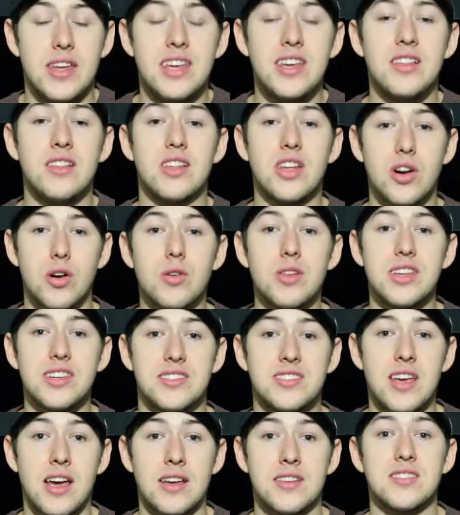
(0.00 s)
He literally
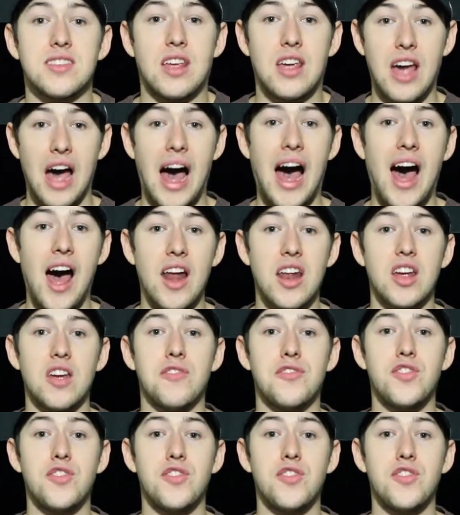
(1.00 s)
says, God,